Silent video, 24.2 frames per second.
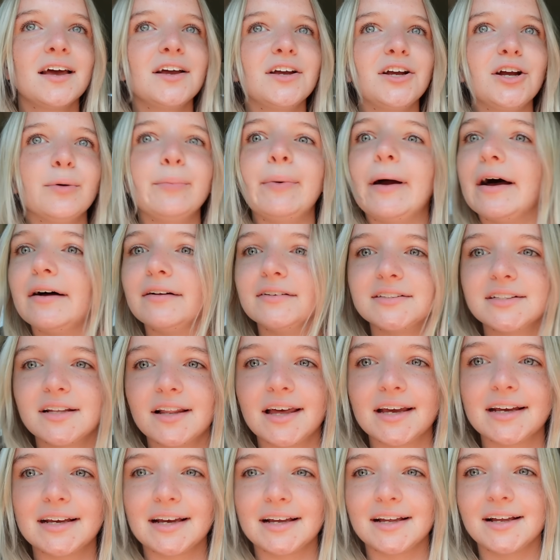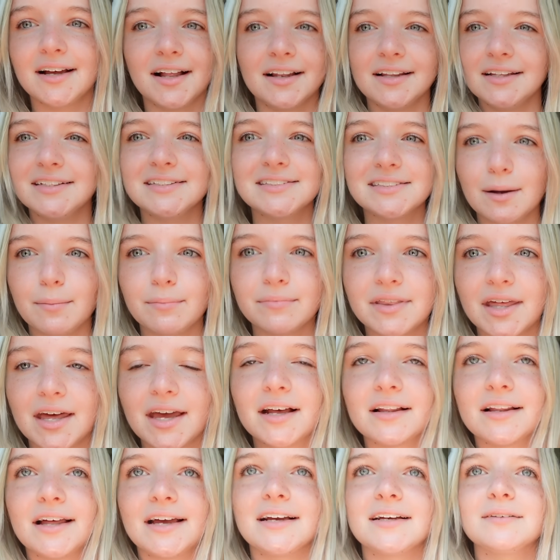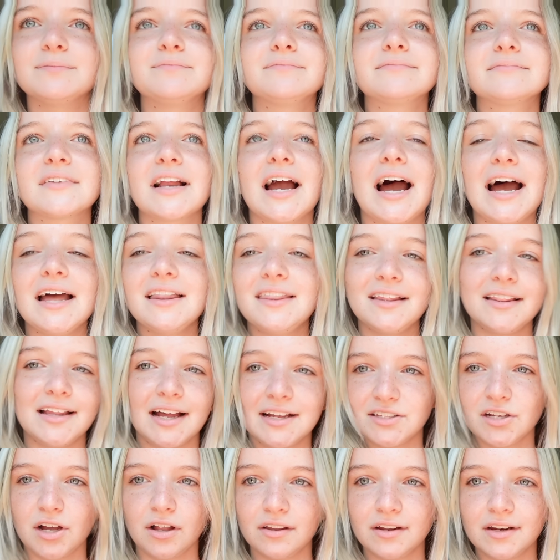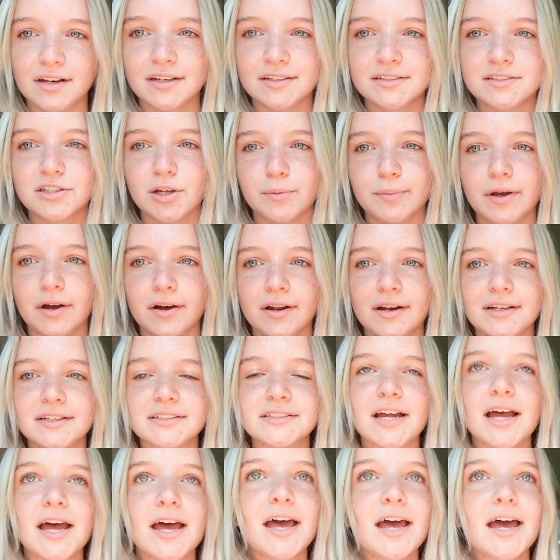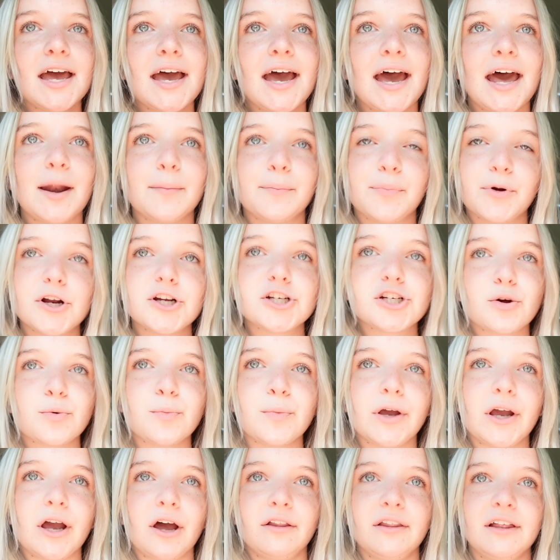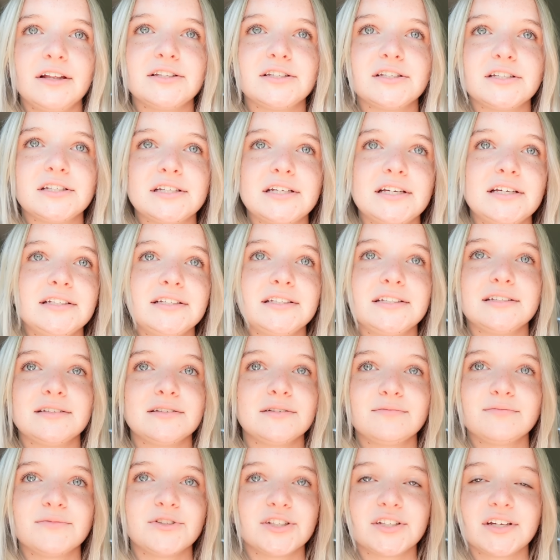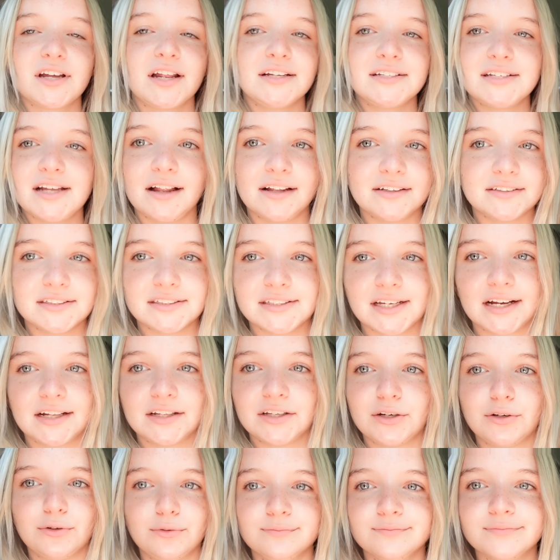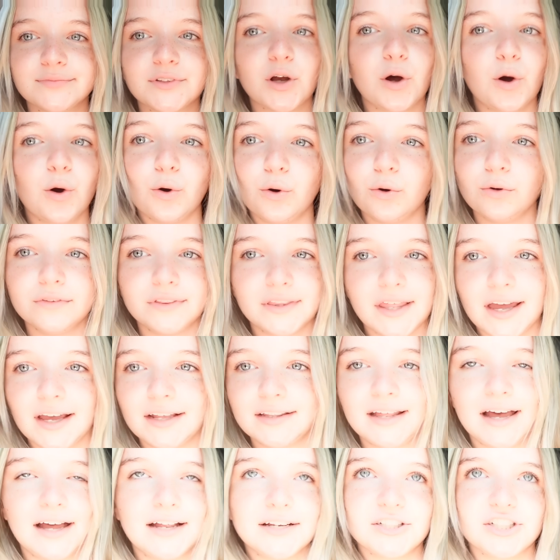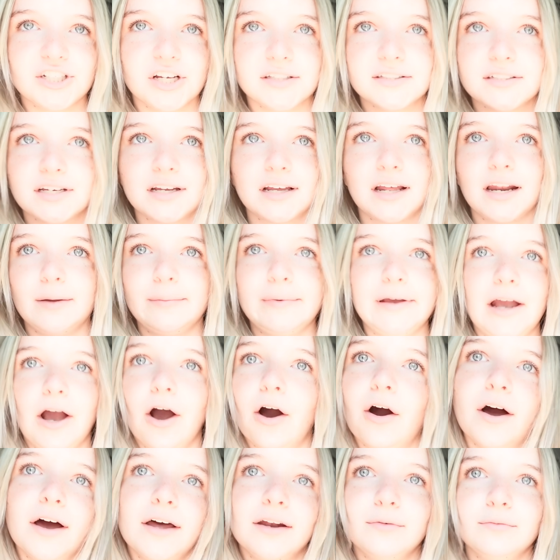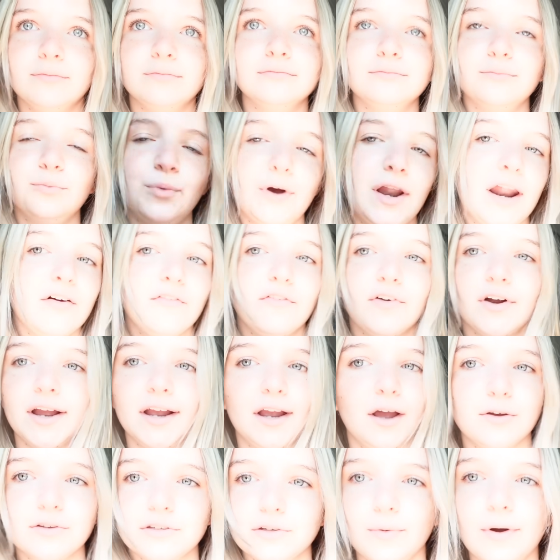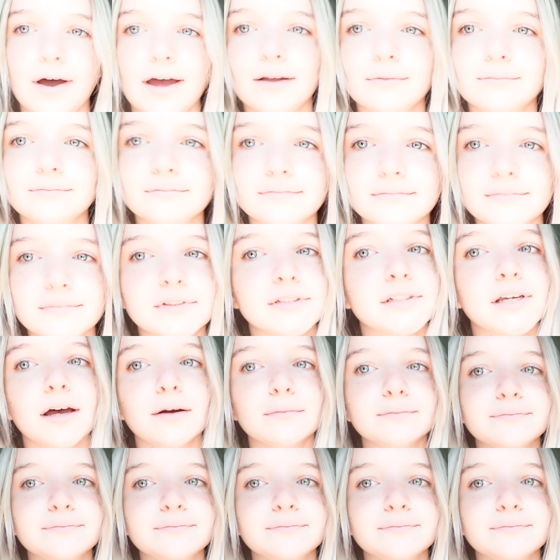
You're bound to, like, get at least something. Like, I think that's all it is, to be honest. Probably. And I'm pretty sure when we go, that's, he's just gonna tell us it's like a little cold thing that's just gonna be gone whenever it goes away. So,